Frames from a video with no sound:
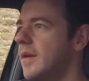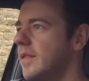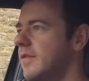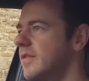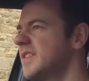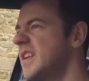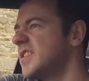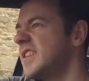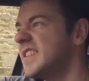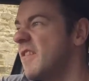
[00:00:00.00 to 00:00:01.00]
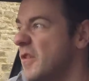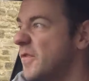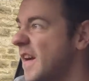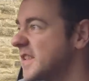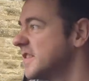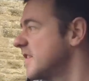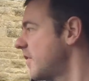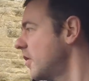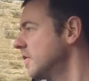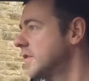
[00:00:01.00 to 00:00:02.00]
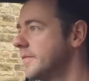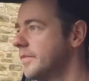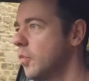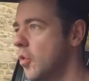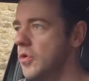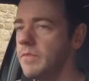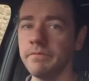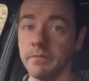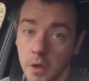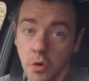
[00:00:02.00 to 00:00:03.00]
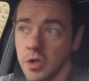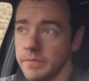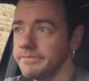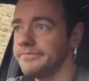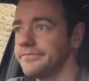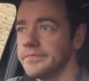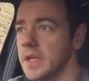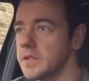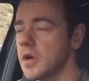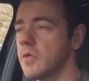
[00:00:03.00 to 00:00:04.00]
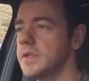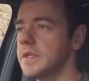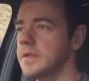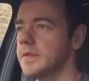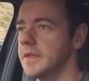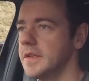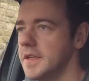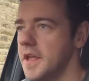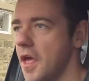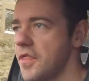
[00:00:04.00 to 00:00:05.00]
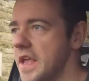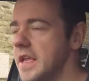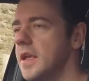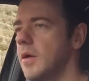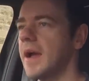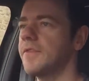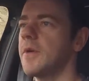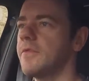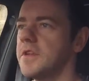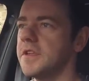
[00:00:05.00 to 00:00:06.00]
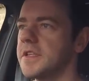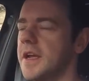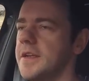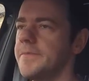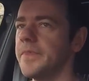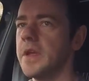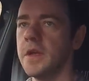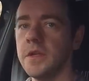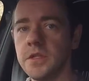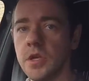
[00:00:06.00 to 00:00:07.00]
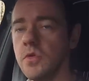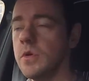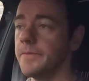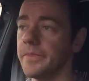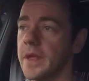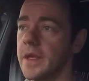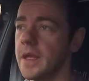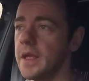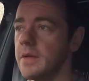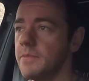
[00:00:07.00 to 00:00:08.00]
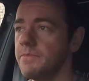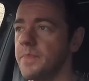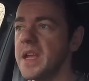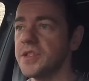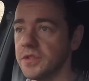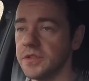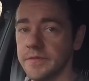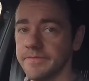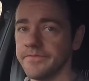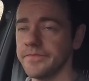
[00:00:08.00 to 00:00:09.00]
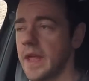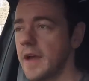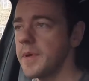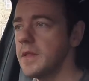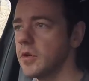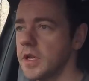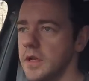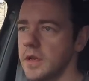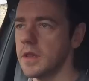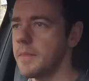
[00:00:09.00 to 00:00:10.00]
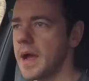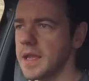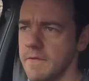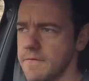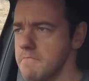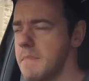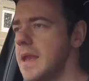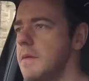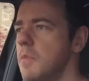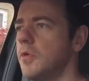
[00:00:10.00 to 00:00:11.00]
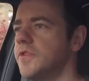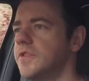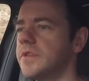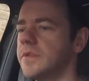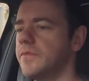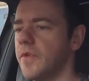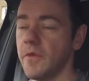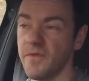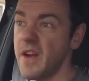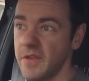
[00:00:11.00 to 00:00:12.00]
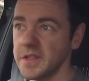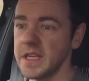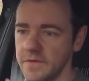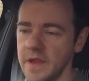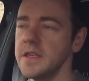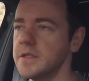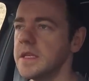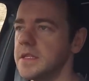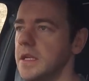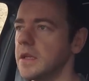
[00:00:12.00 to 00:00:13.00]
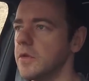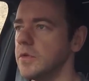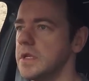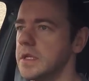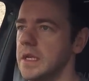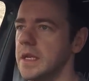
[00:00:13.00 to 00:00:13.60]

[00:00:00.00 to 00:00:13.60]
There are essentially several factors involved. 1, luck. That's always a thing you have to have on your side. 2, patience. I've been looking at the market for many months for various EVs, this included,